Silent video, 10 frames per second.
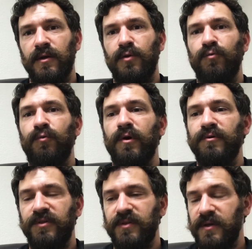
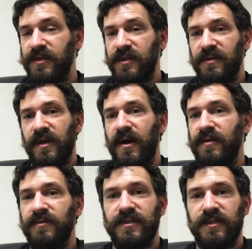growth is on the
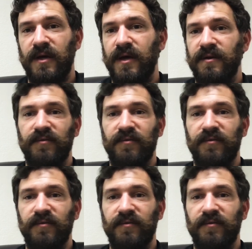other side